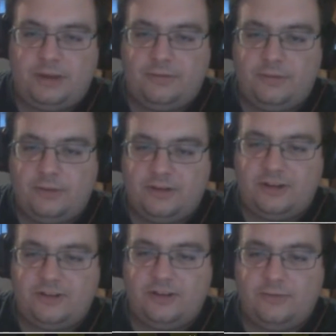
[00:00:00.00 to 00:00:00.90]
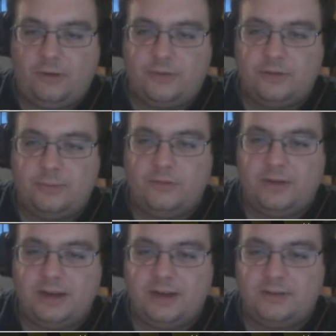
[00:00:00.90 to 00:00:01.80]
64 of the
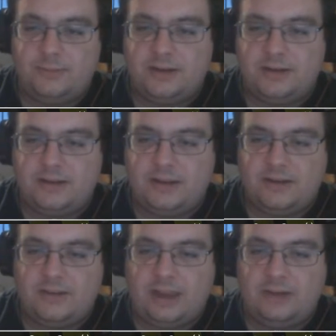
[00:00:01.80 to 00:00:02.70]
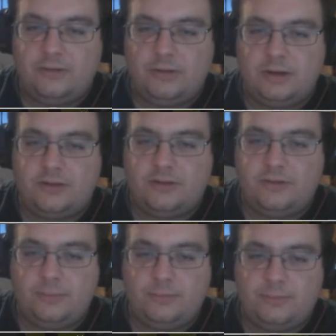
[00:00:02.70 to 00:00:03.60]
small fires, but thanks to a
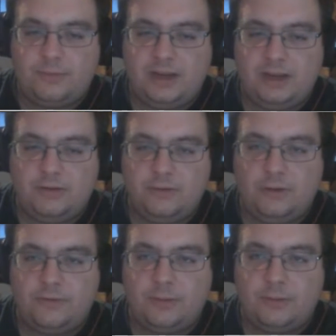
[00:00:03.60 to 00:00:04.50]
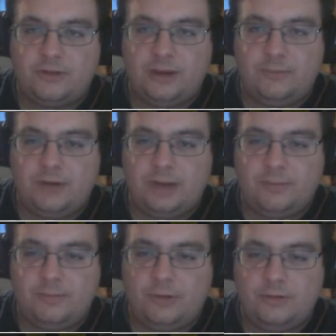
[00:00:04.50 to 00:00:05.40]
glitch, if you kill 2 of them on the same
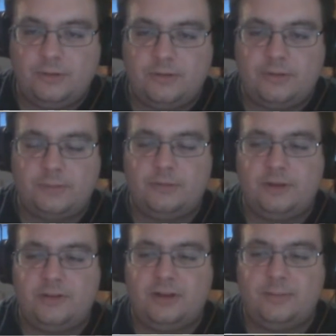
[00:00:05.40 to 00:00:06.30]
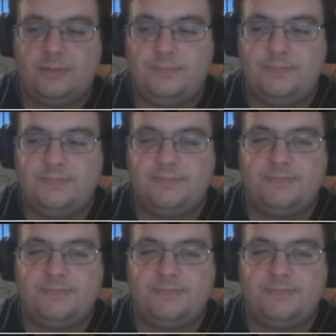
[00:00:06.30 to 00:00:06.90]
frame, only one of them splits up.